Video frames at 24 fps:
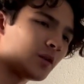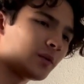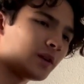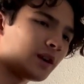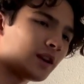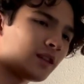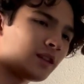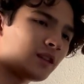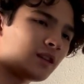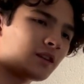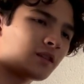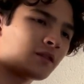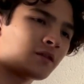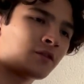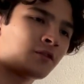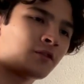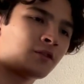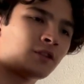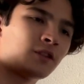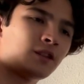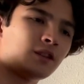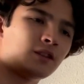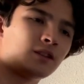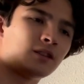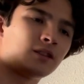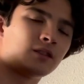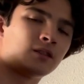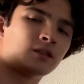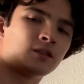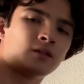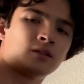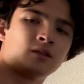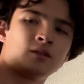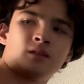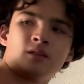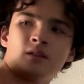but I think for the
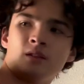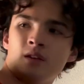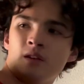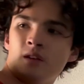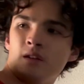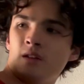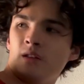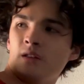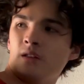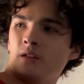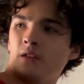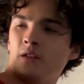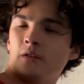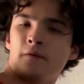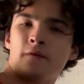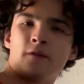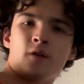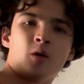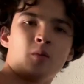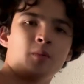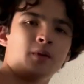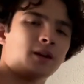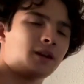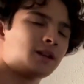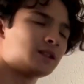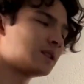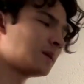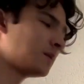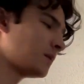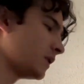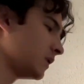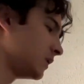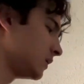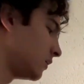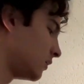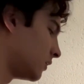fall blankets, I'm
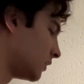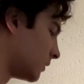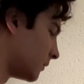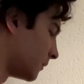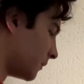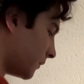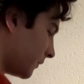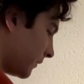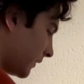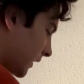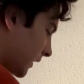gonna do them